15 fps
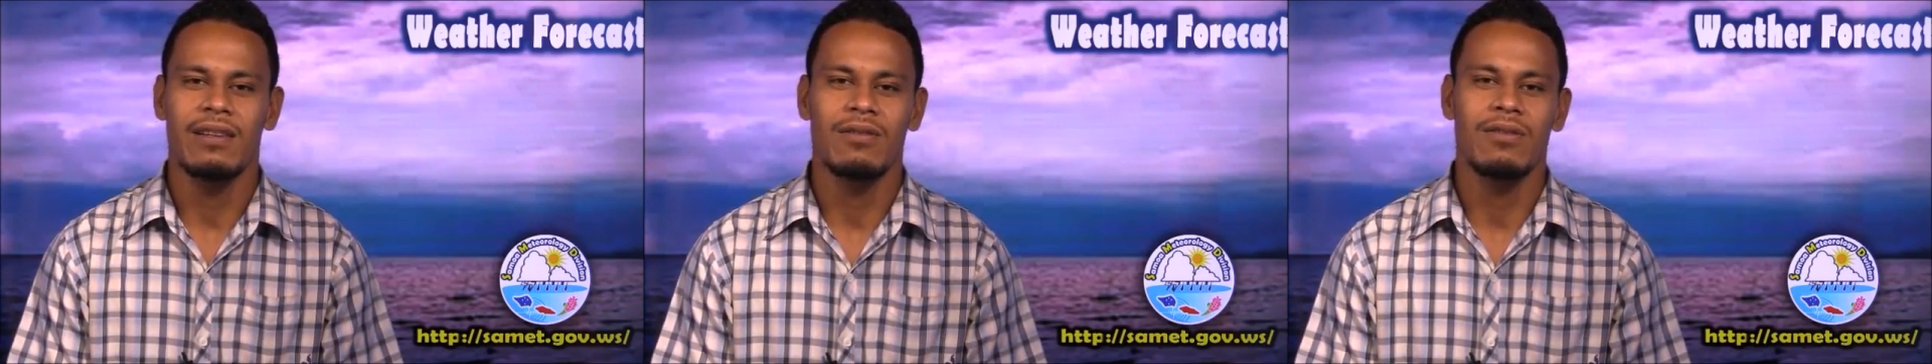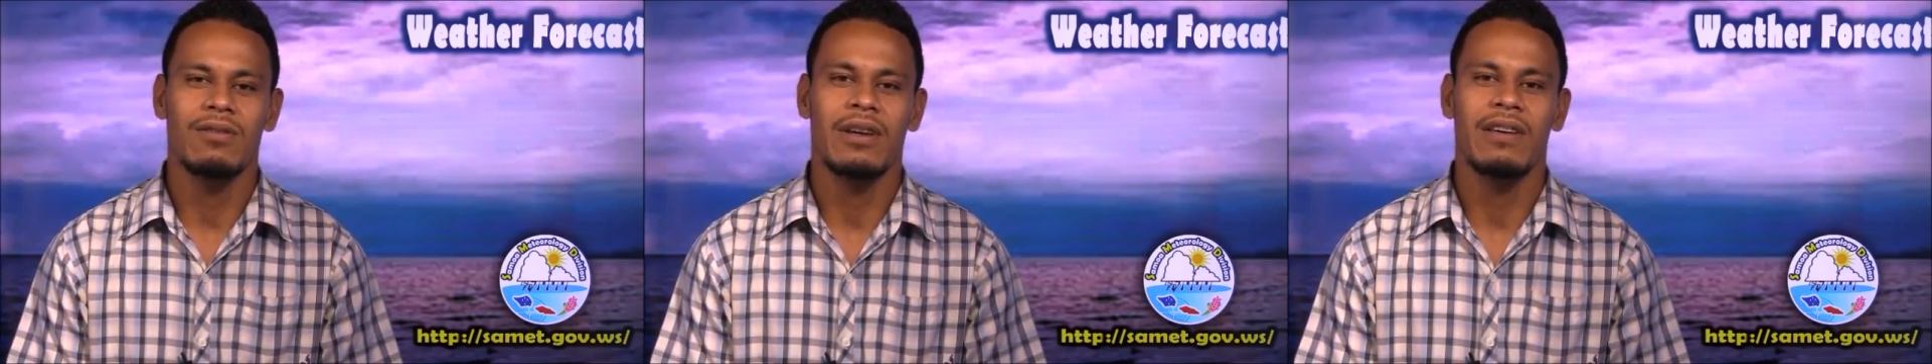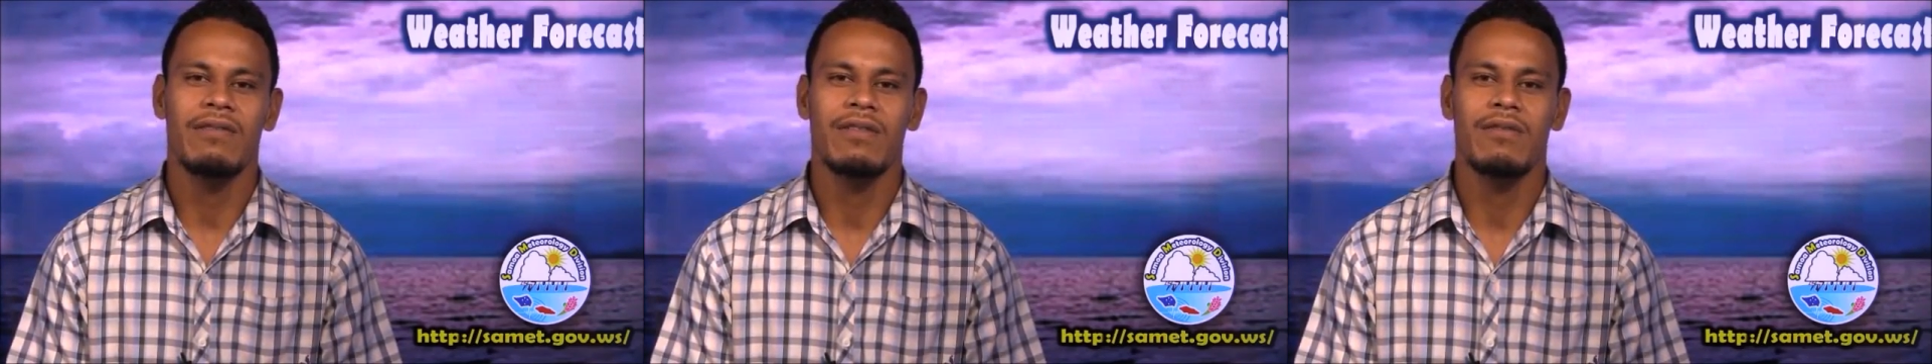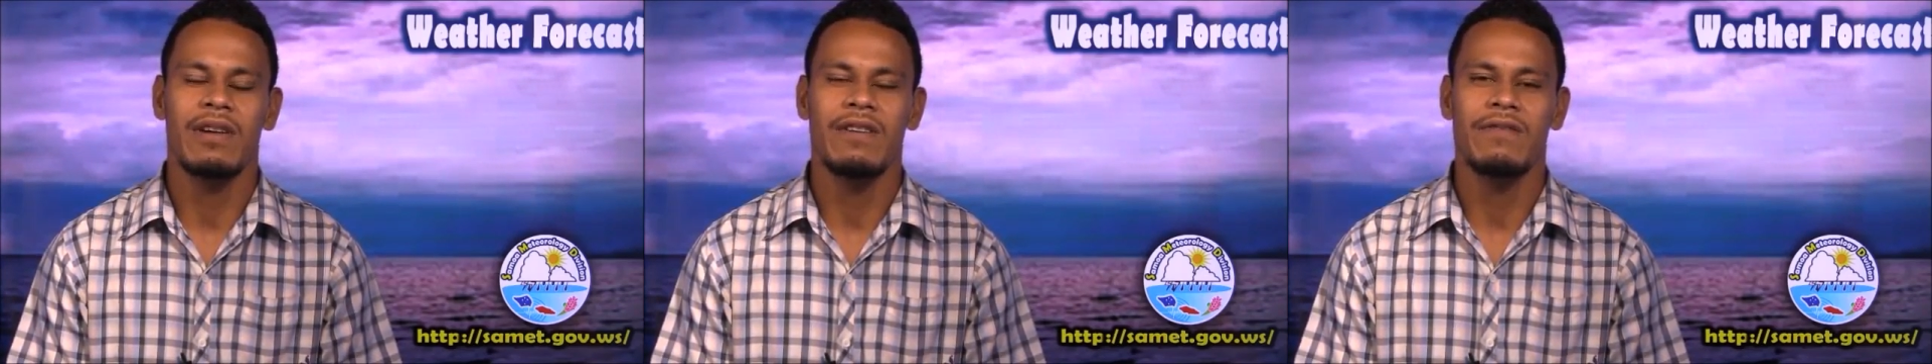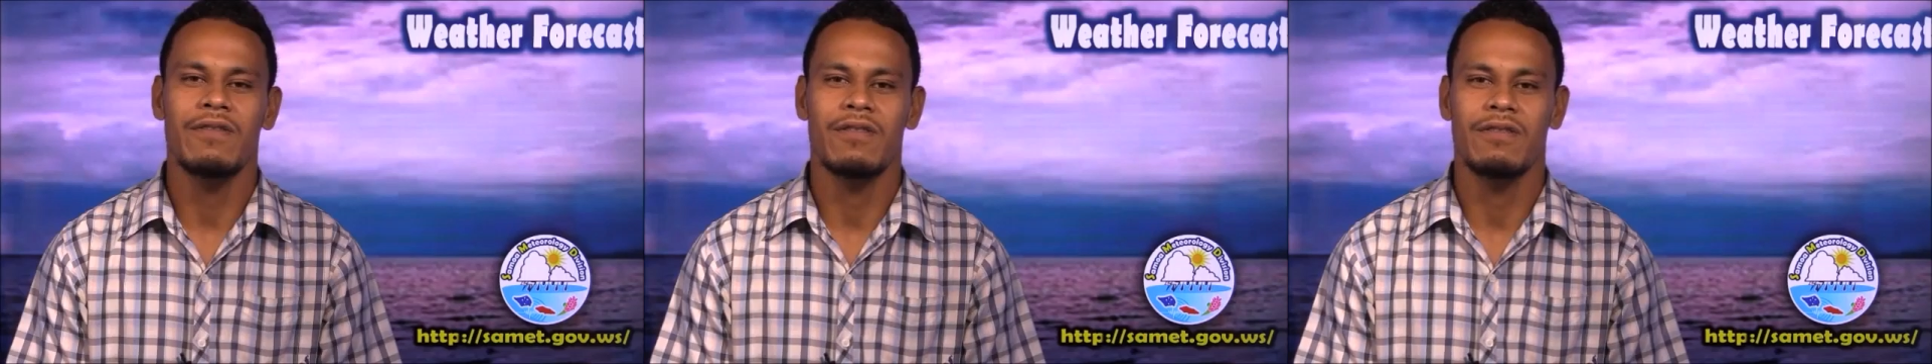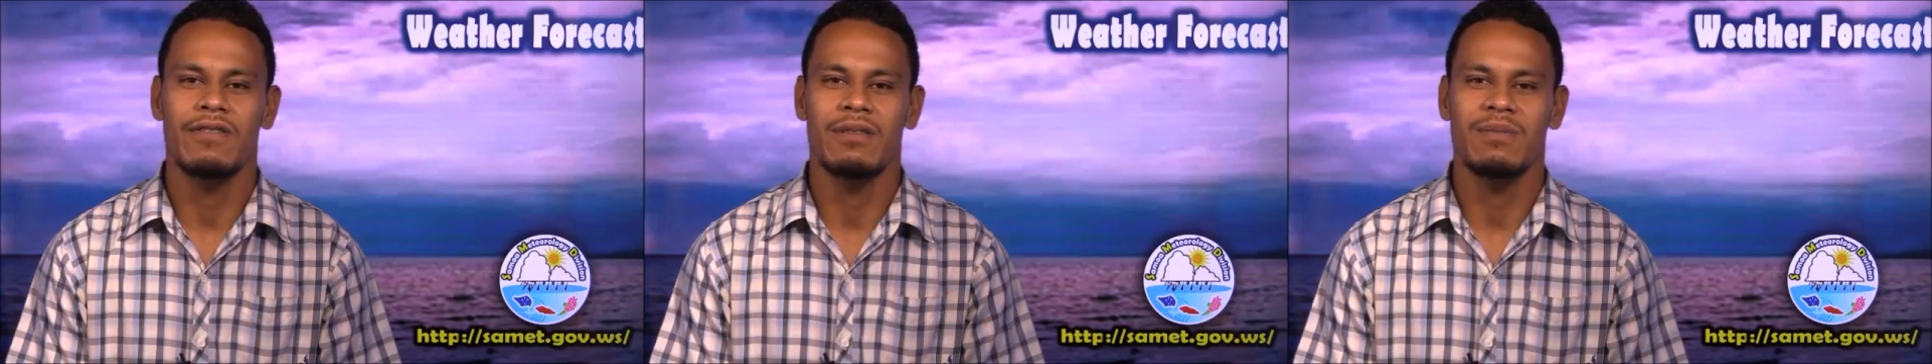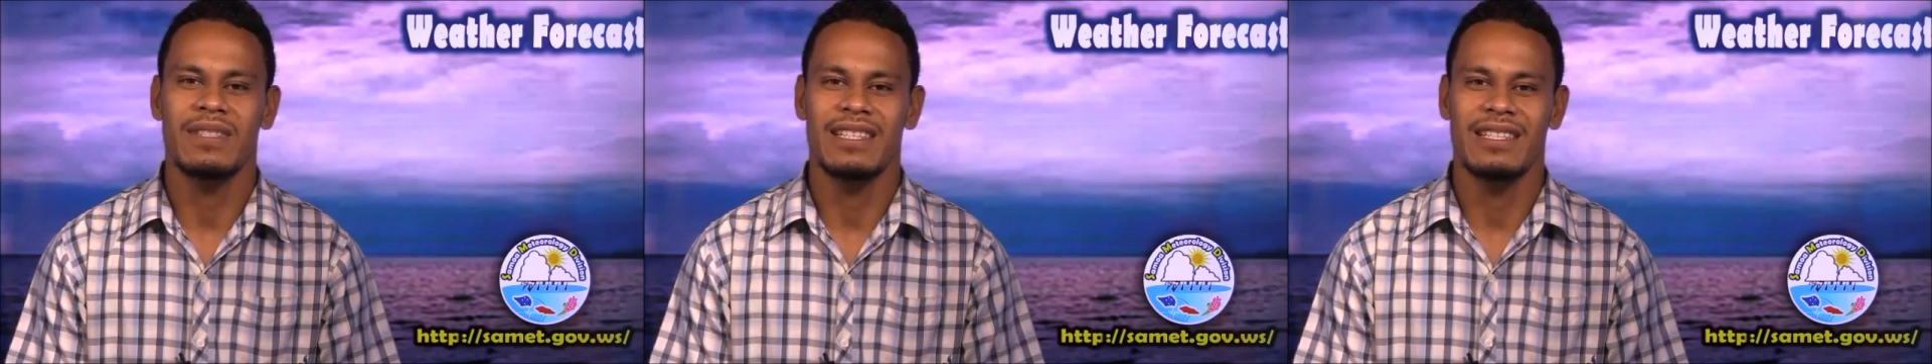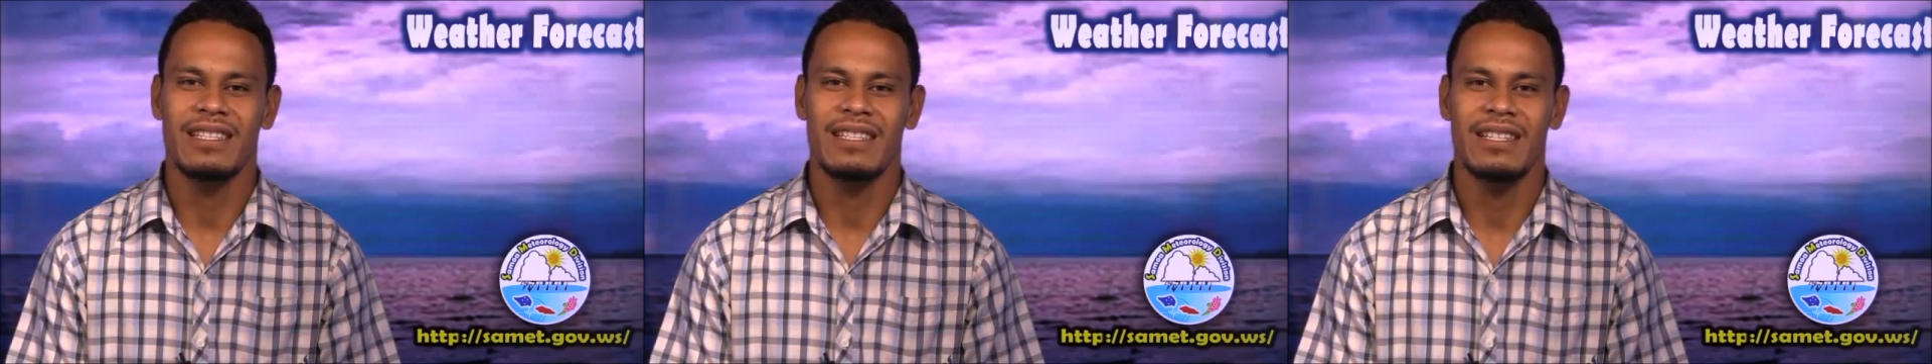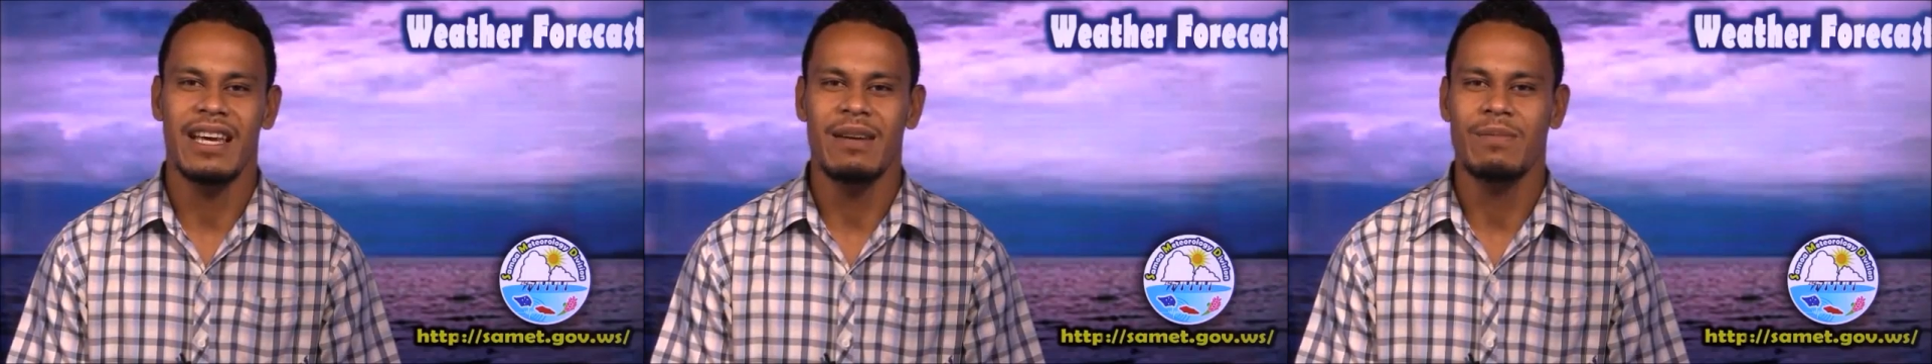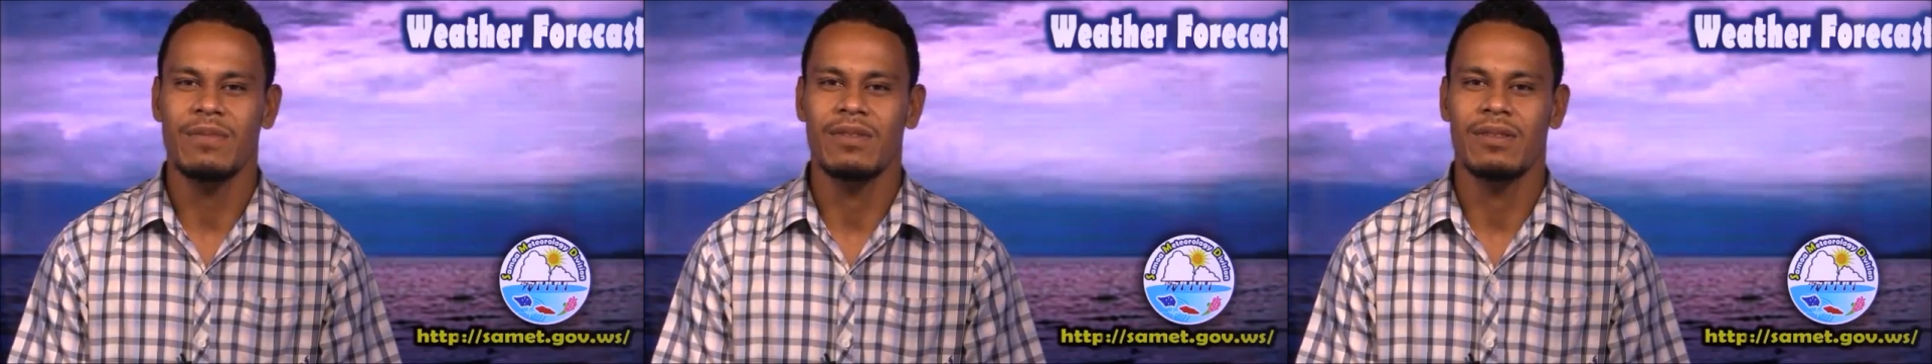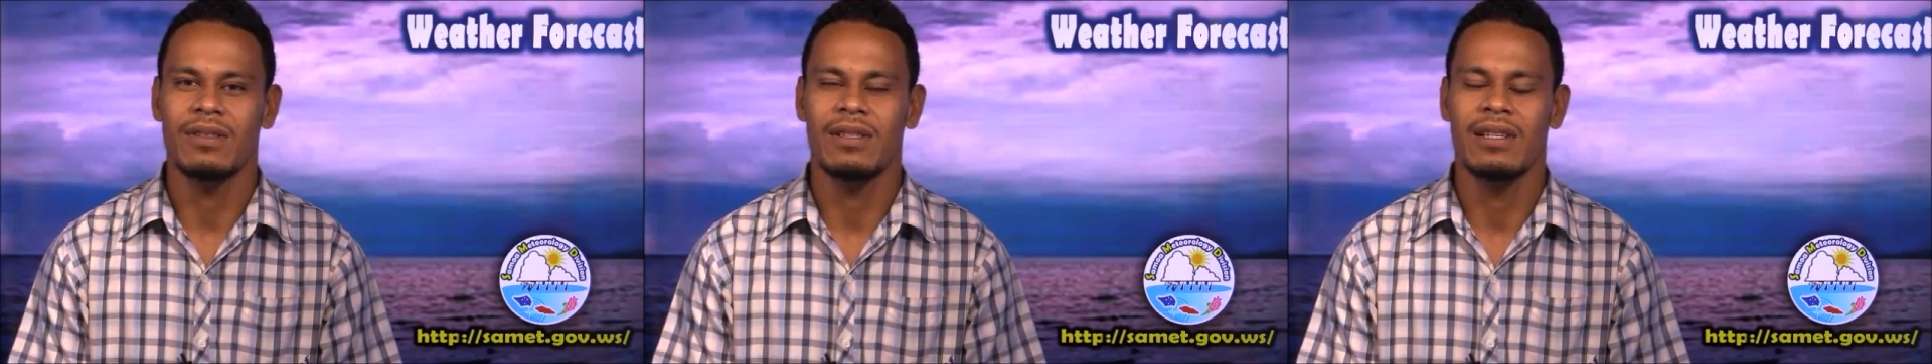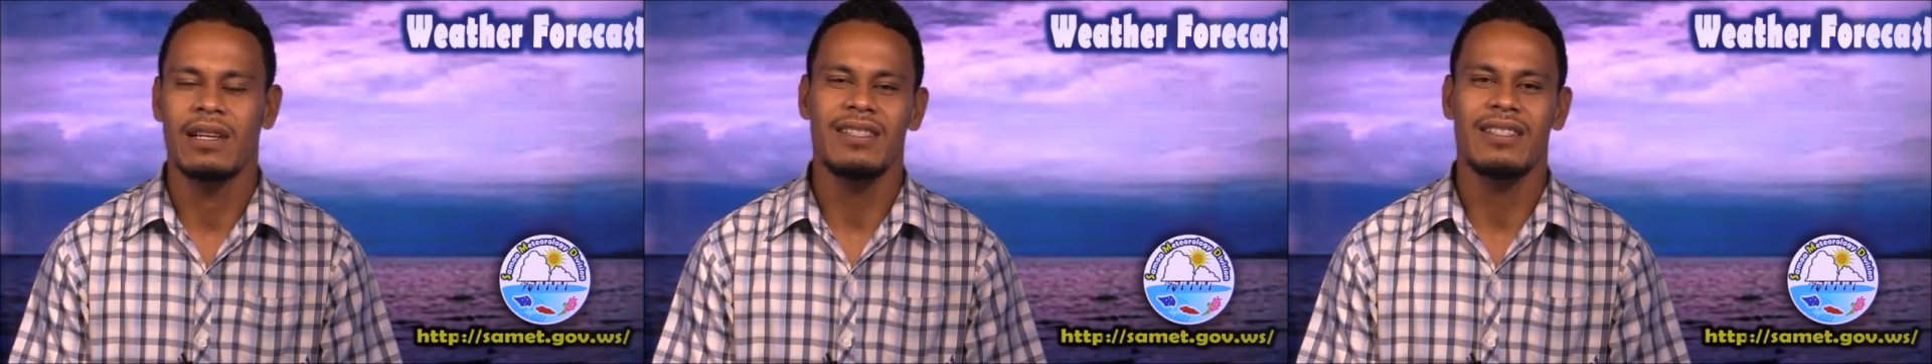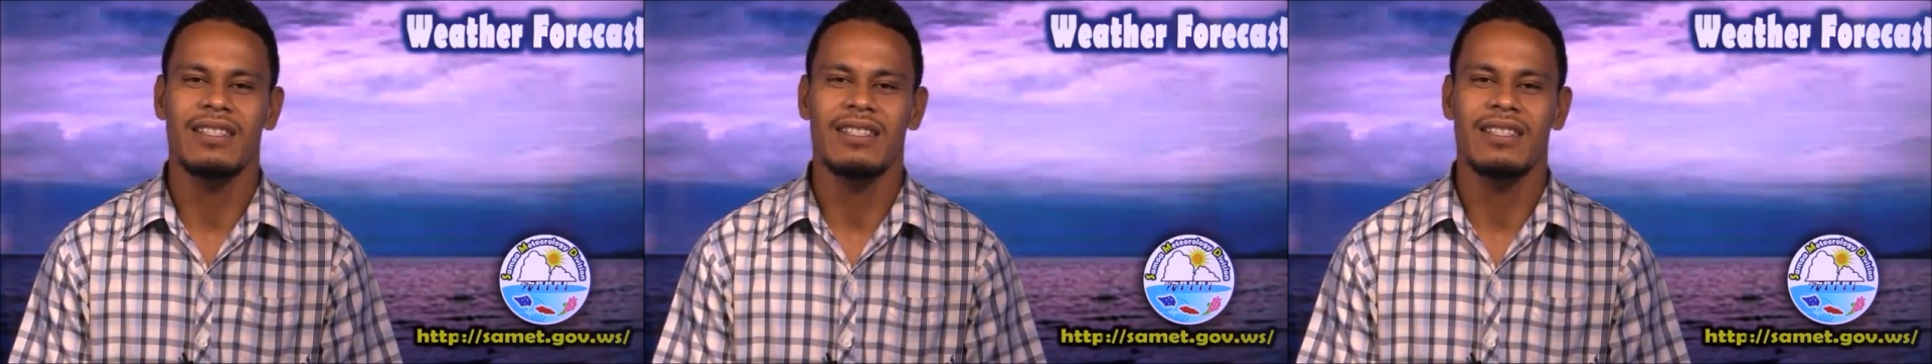due to heavy rainfall from TC Amos.